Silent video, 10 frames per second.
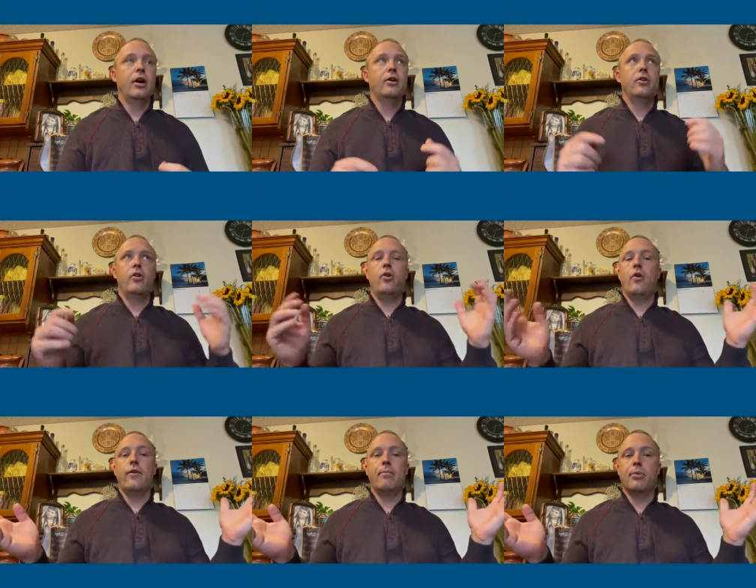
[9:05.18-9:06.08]

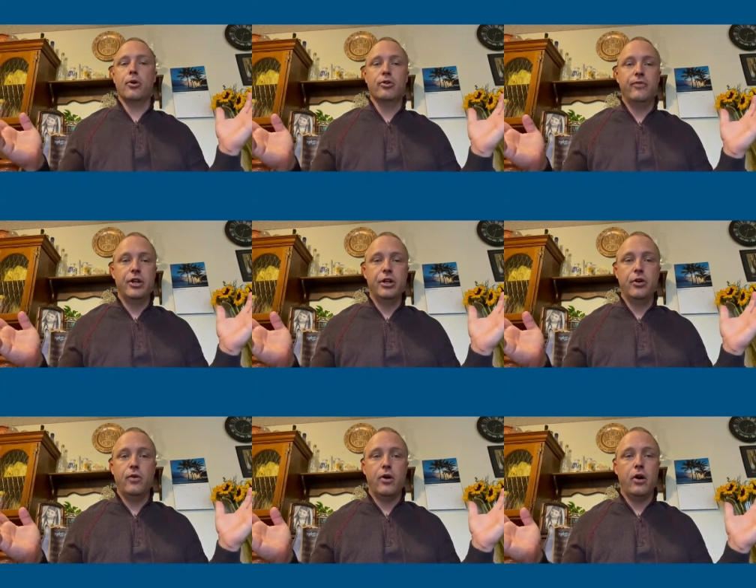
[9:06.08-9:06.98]
November
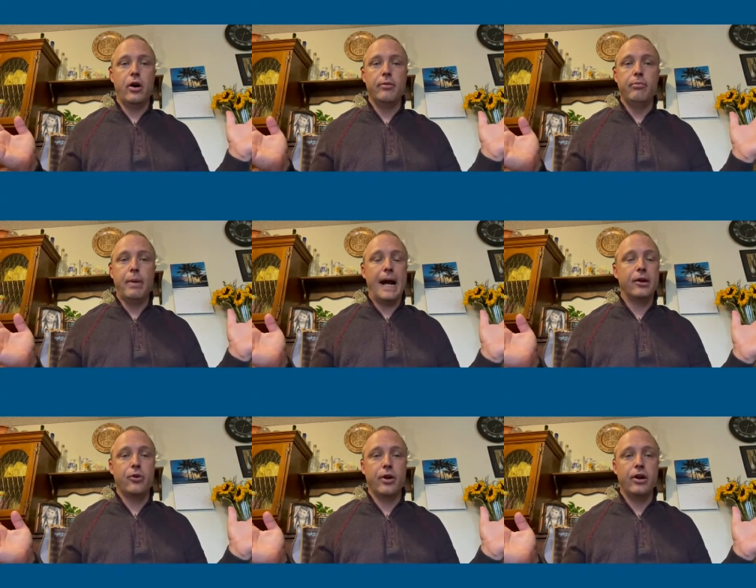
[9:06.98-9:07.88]
video on bad
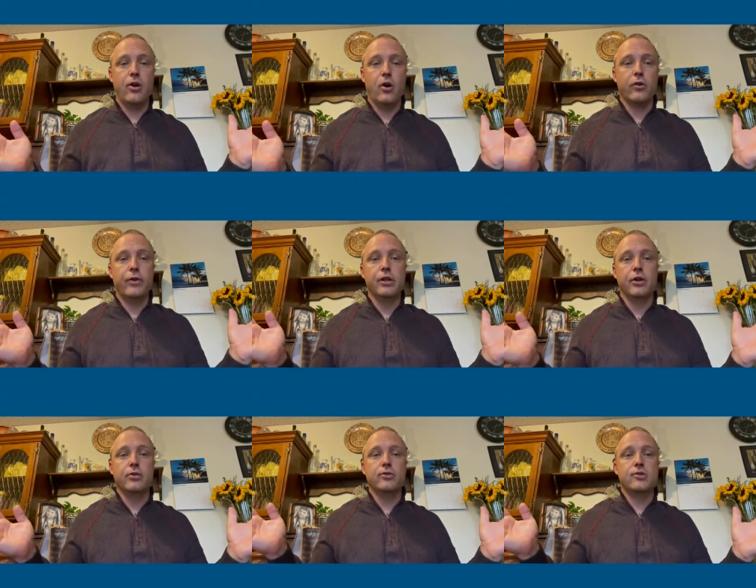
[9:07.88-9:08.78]
credit RV
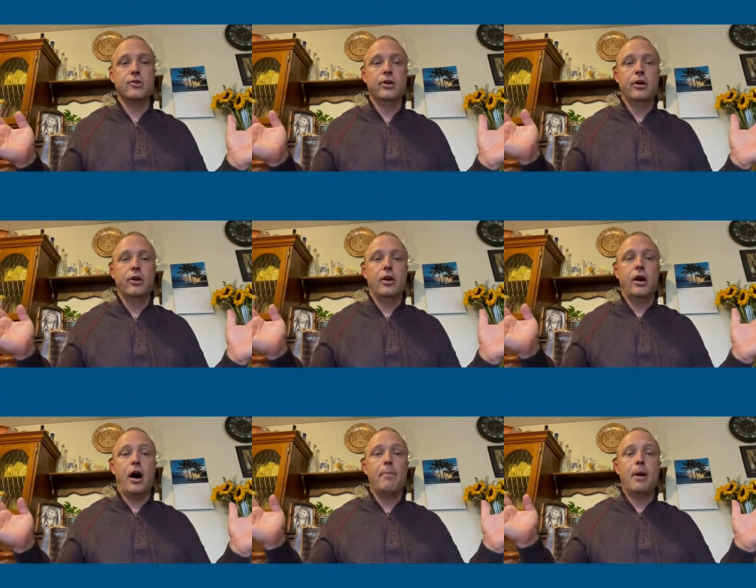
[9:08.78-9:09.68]
loans,
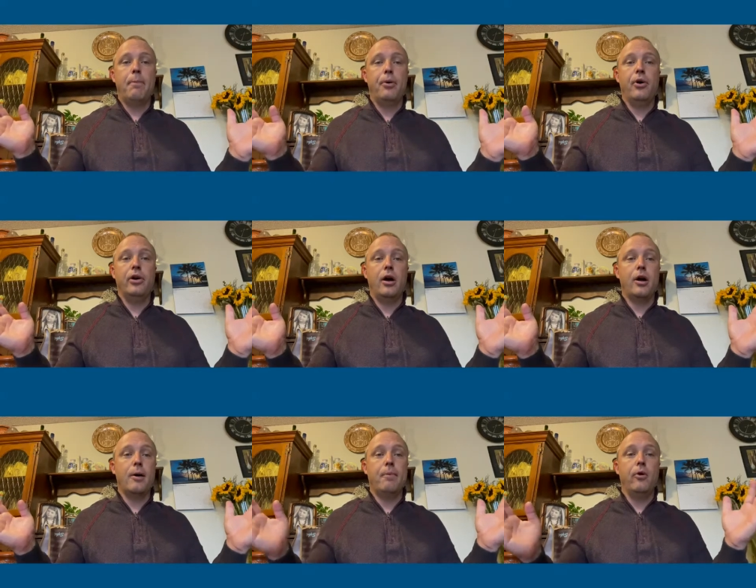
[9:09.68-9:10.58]
I'm going to put a
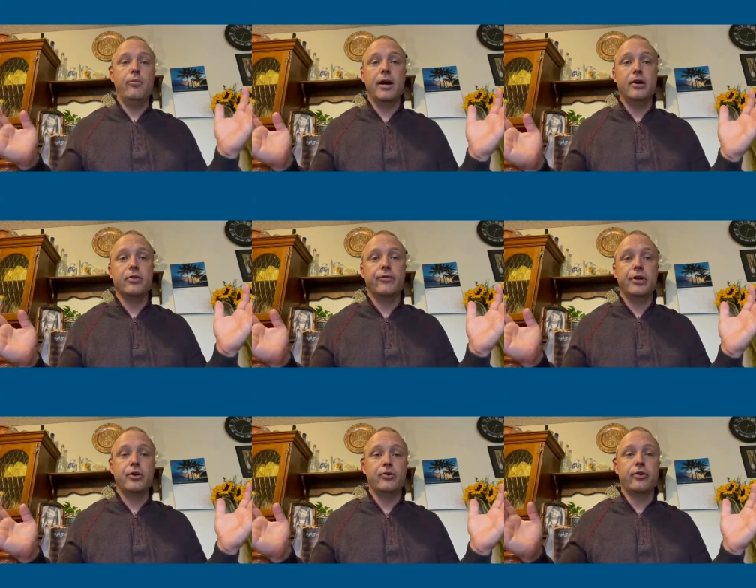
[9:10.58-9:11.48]
couple of my other
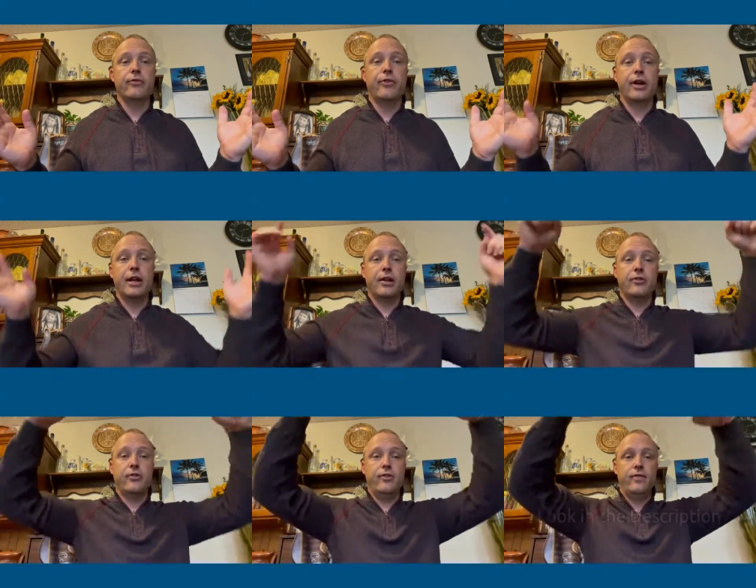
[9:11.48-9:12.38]
videos on
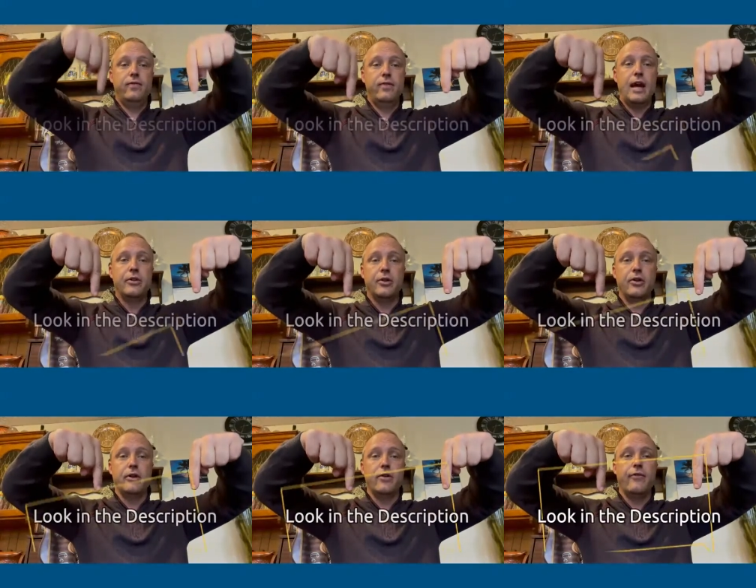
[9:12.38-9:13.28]
finance down there
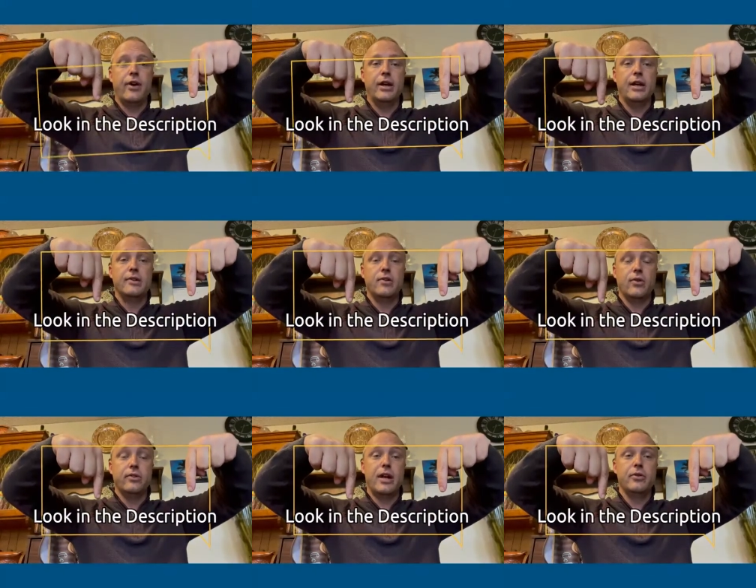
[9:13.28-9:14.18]
in the finance or
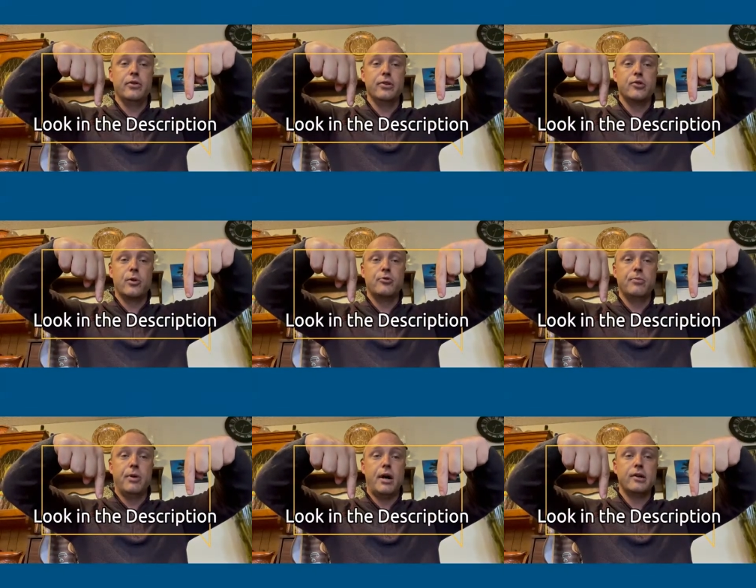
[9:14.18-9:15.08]
down there in the description
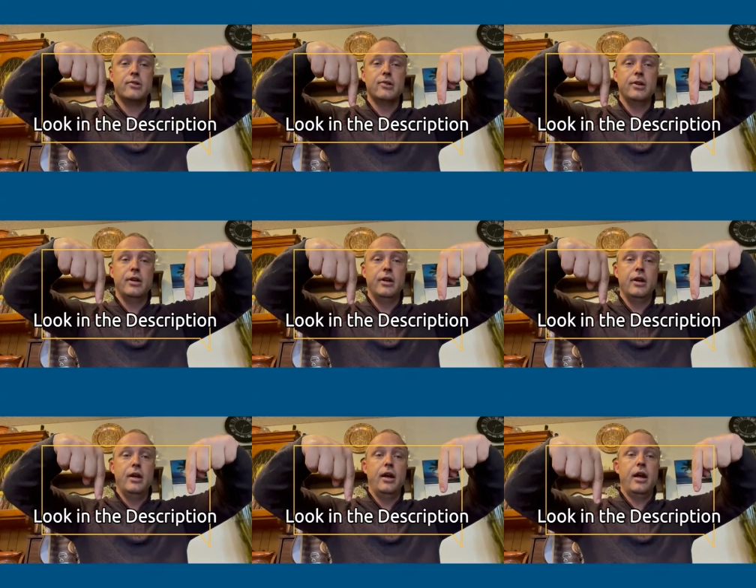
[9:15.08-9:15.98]
box.
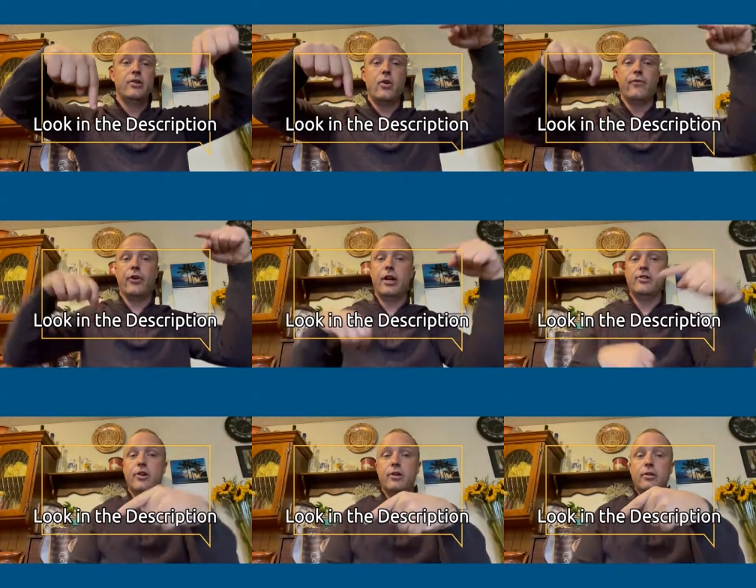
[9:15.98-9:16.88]
And don't forget
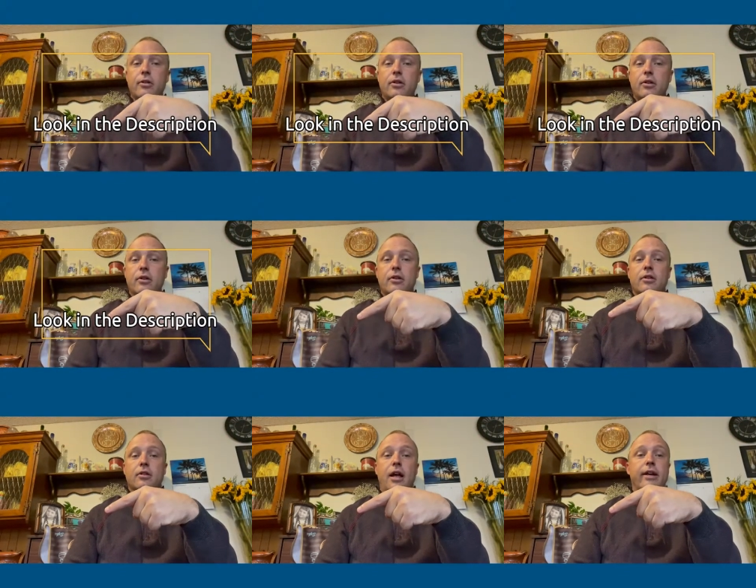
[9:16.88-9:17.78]
to
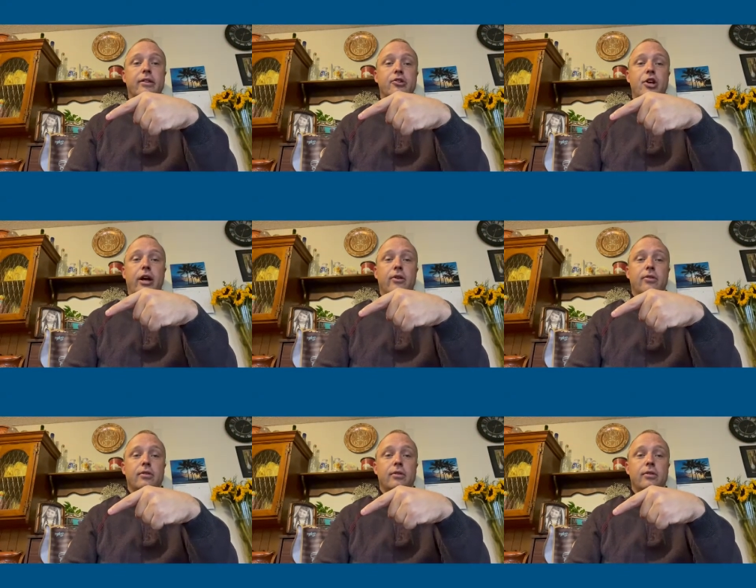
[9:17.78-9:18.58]
like the channel